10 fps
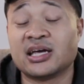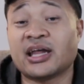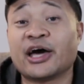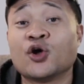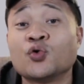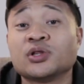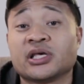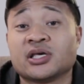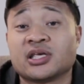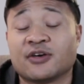not
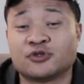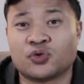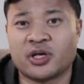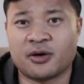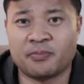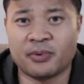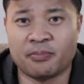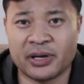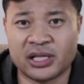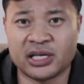only gives you the
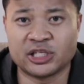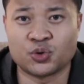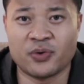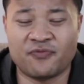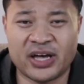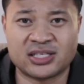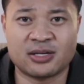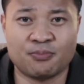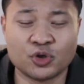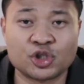ability to invest
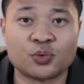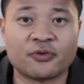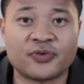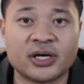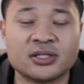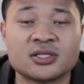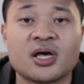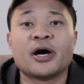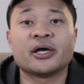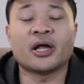in mutual funds,
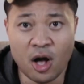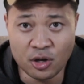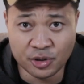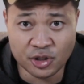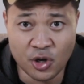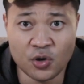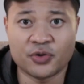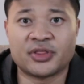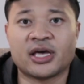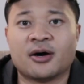but also
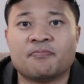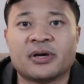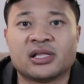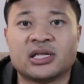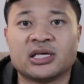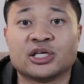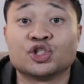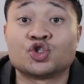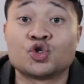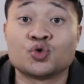the ability
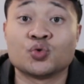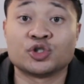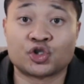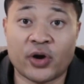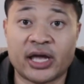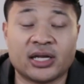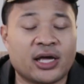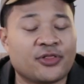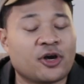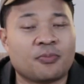to trade,
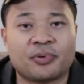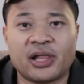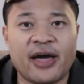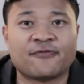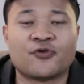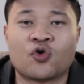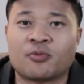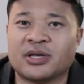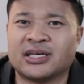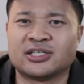and their
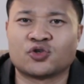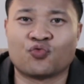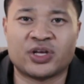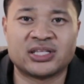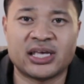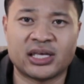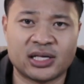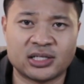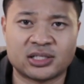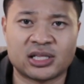platform is
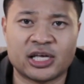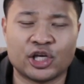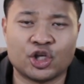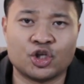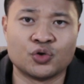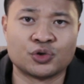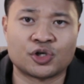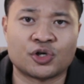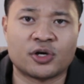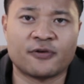ridiculously
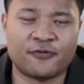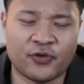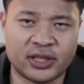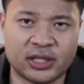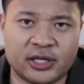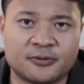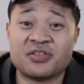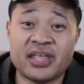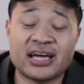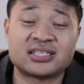user friendly. The
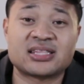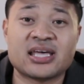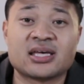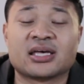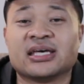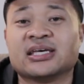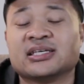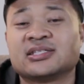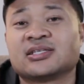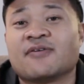next thing is